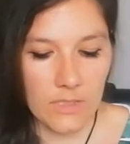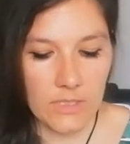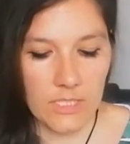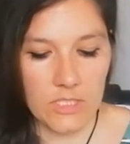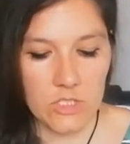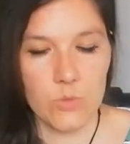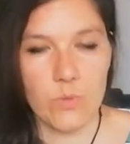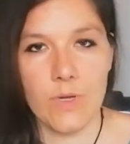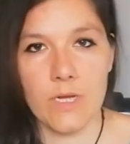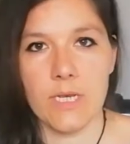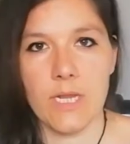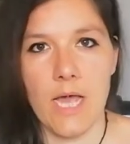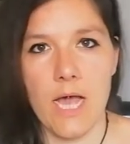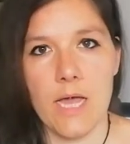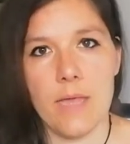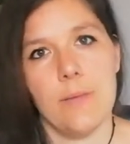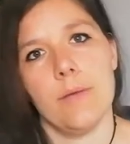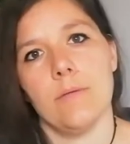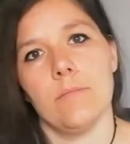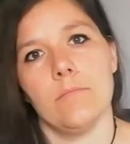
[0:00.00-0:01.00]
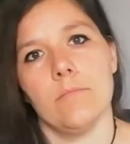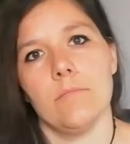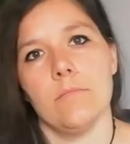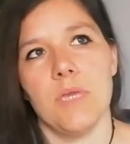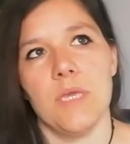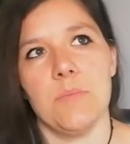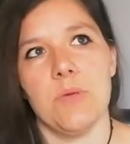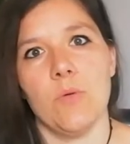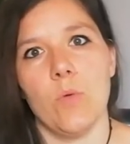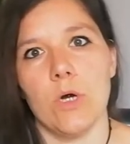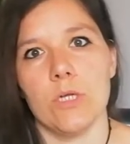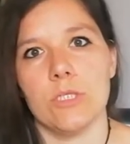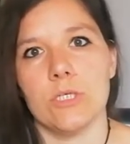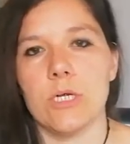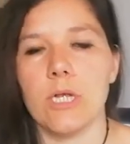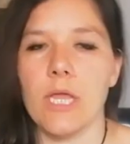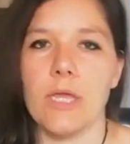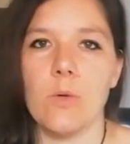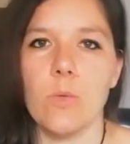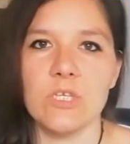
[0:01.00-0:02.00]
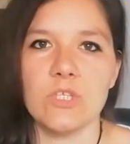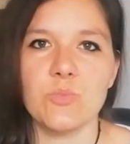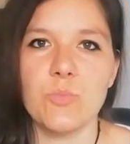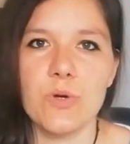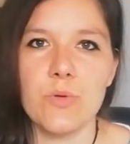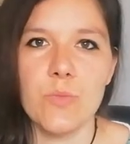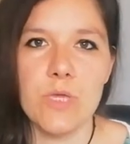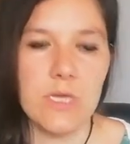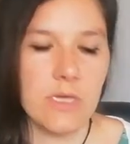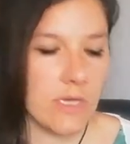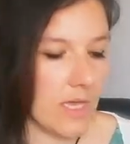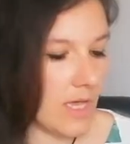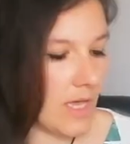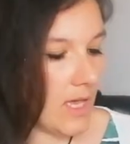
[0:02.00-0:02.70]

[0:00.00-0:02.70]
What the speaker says: This one I maybe watered like once per week,